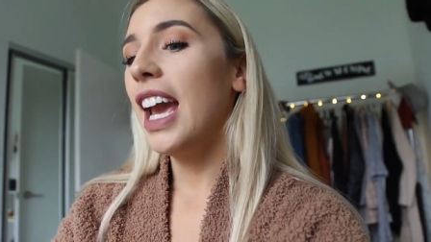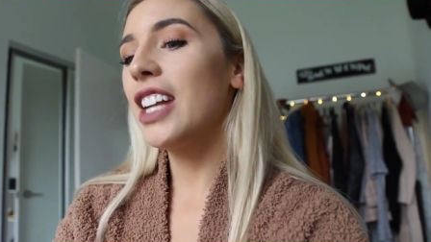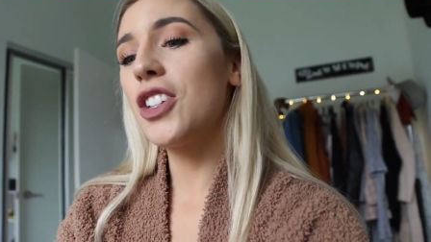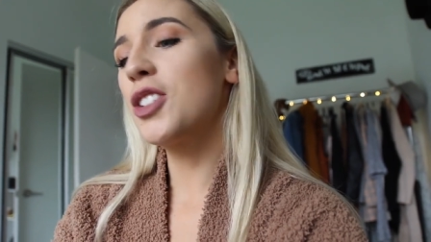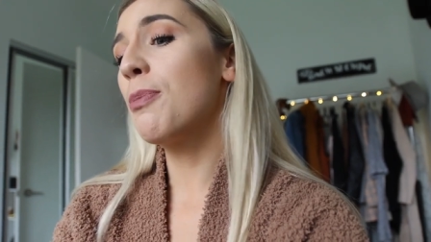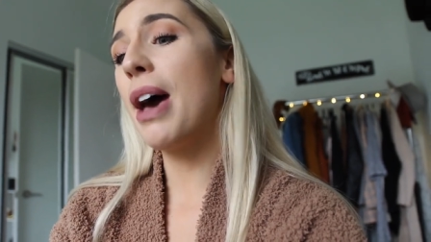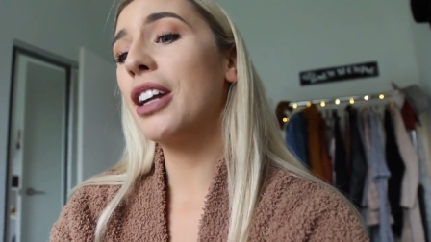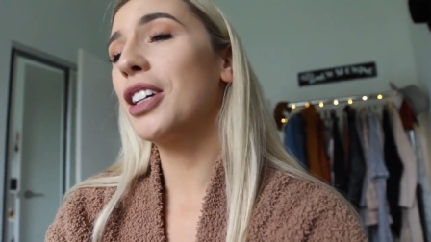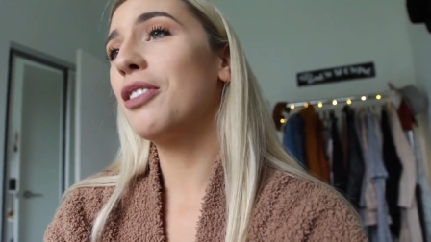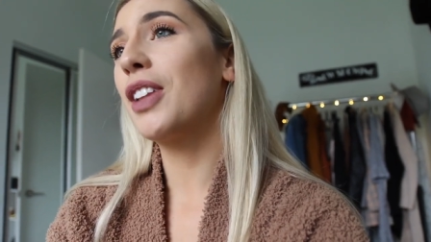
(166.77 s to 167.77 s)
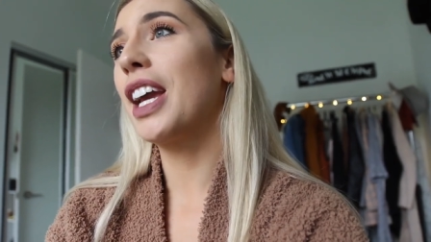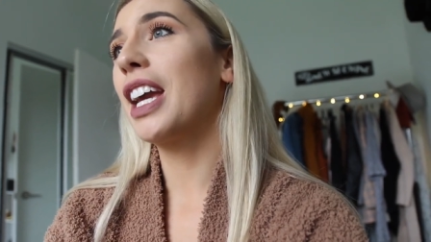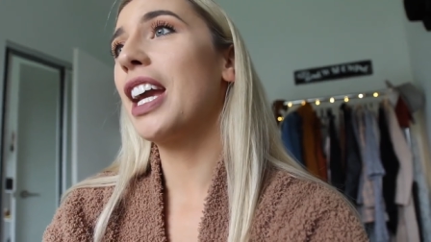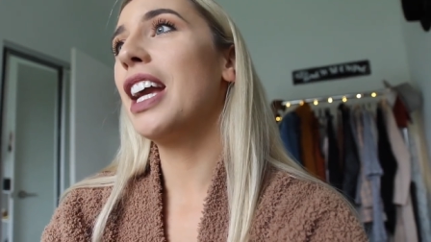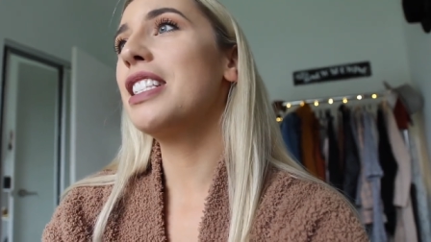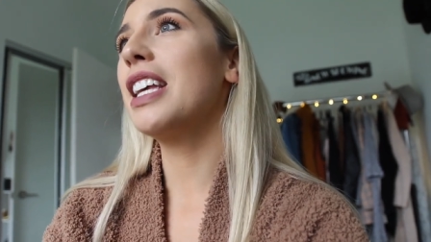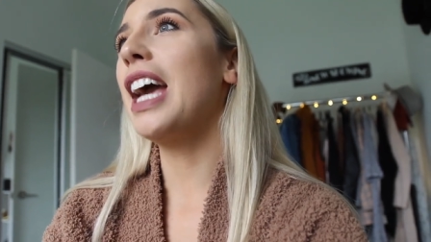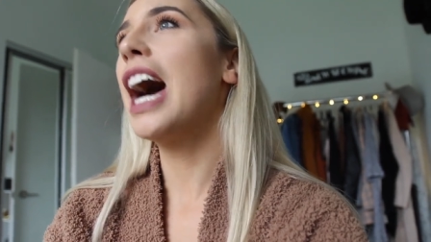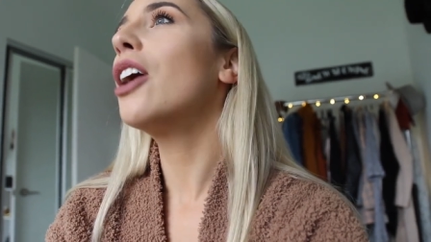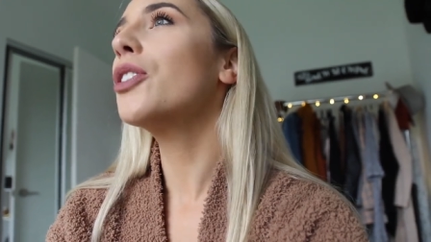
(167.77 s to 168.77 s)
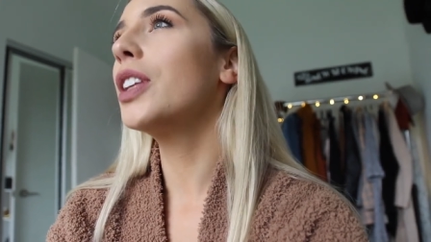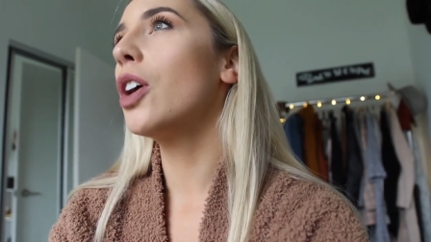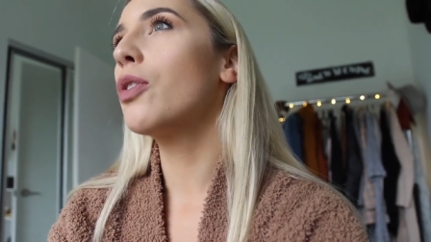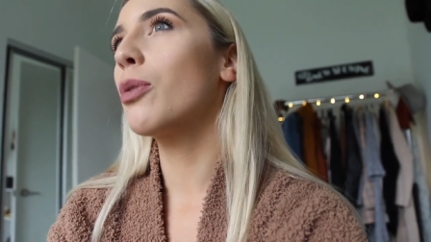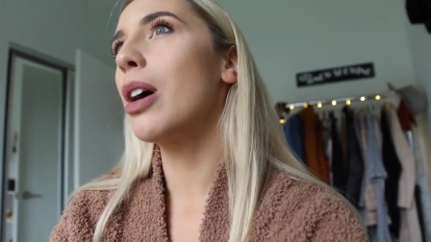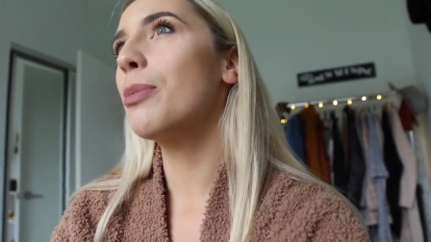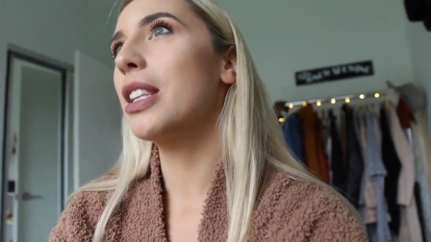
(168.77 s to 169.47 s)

it's just a matter of like, it's like a healthy overwhelm